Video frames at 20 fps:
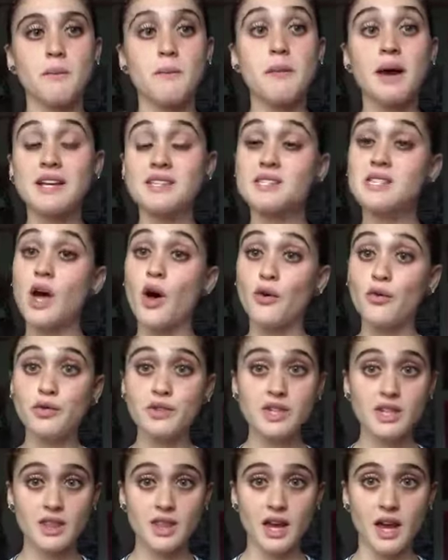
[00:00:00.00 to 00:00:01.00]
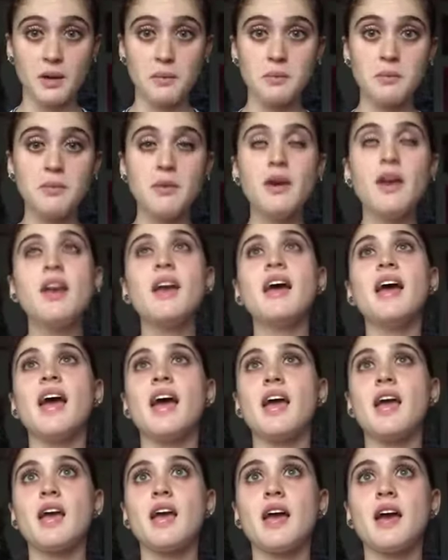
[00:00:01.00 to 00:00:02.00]
myself to them.
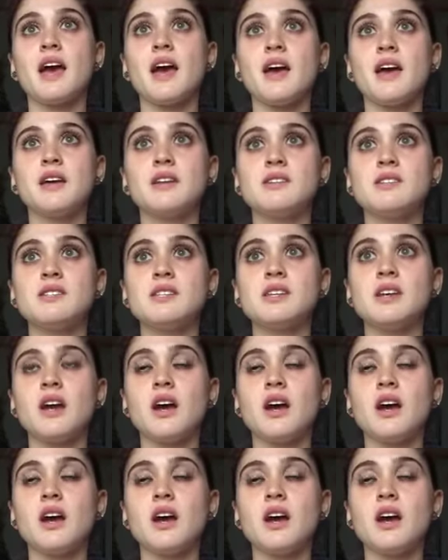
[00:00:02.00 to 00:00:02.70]
And